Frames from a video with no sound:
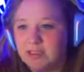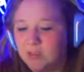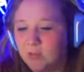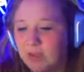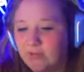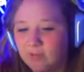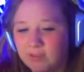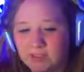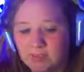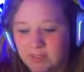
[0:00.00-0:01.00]
His wife will be
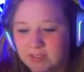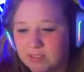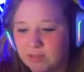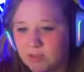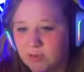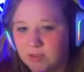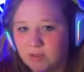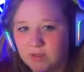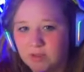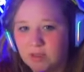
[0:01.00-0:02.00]
so pleased, I'm sure.
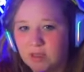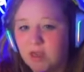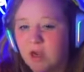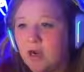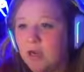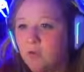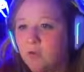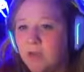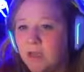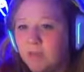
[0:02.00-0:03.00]
All right,
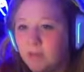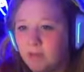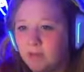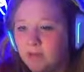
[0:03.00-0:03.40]
we gotta pee.